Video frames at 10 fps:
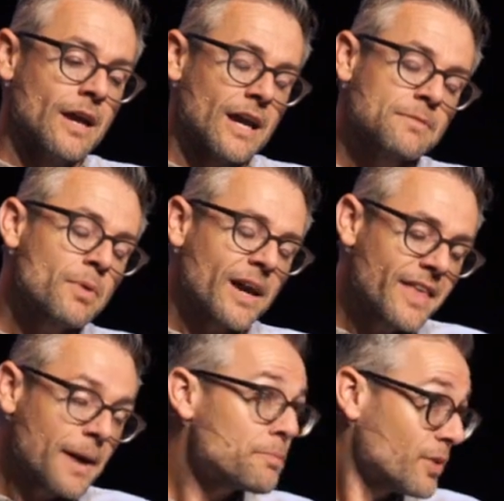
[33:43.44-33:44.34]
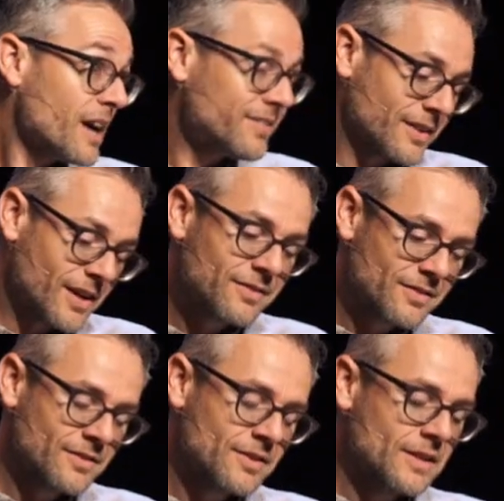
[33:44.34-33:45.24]
And by that
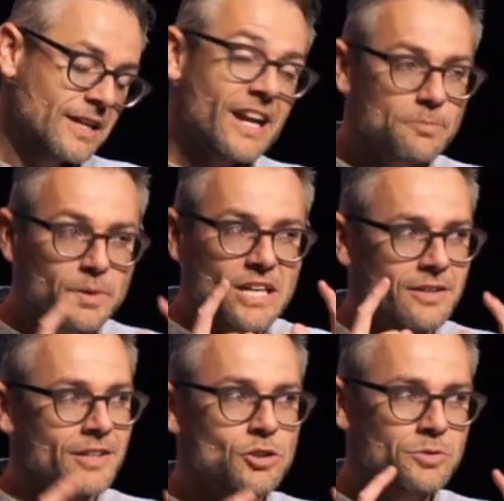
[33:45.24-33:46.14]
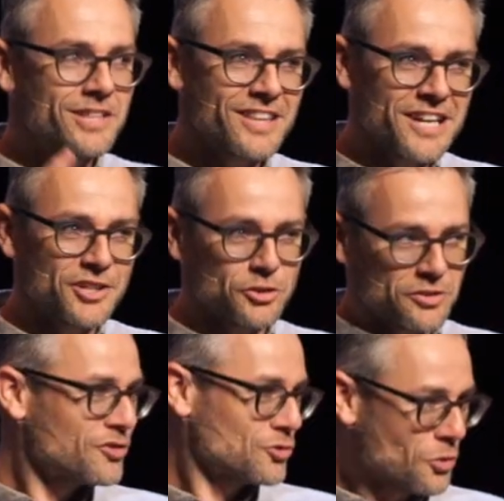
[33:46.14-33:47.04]
process, but you would think you're
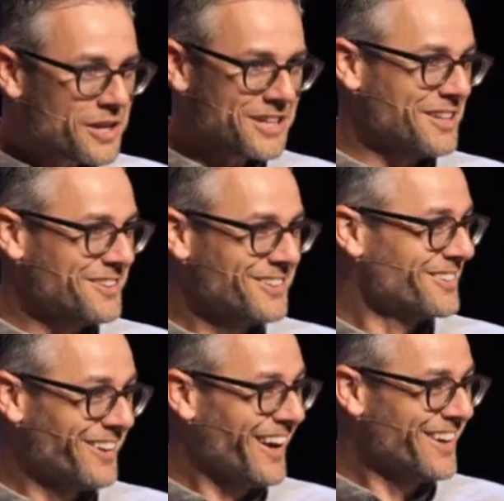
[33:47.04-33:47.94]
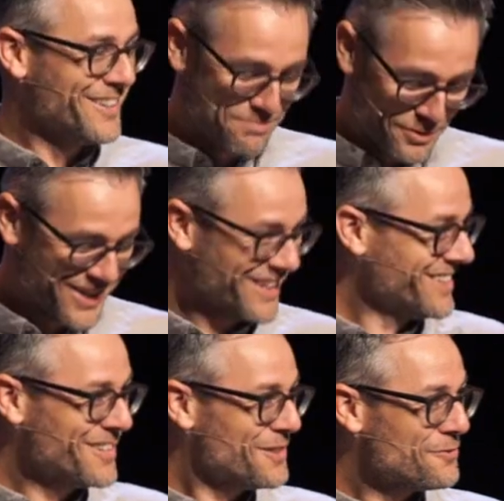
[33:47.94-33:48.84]
destroying it, right? You're putting it
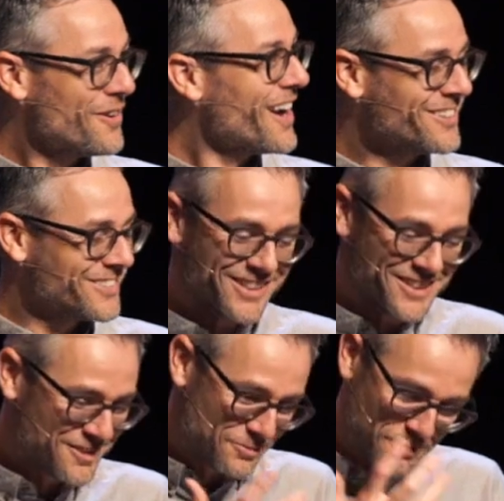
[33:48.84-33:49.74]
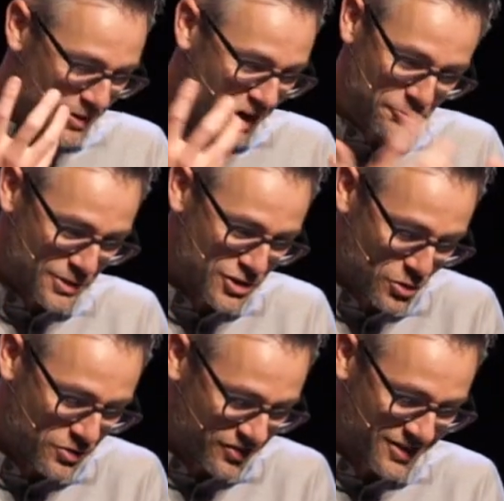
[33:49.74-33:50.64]
into the fire, and it's
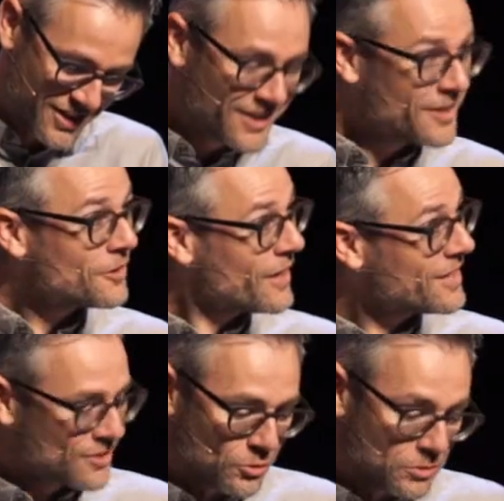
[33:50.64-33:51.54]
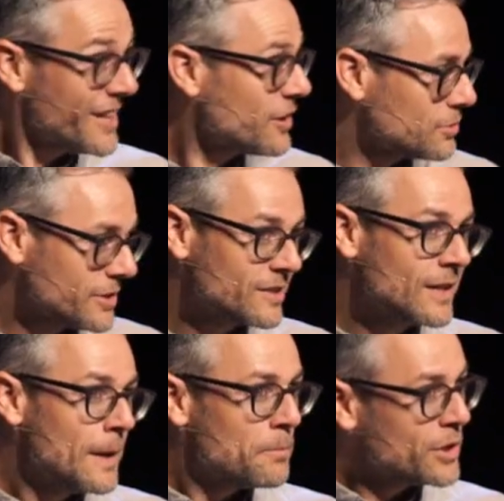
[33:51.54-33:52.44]
reduced, right, to liquid.
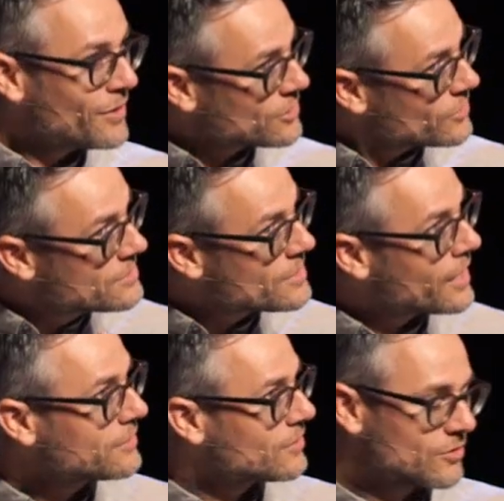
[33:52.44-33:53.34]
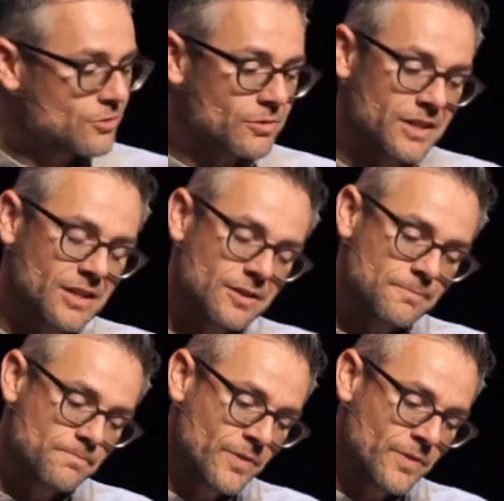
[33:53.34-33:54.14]
But you're actually not destroying it.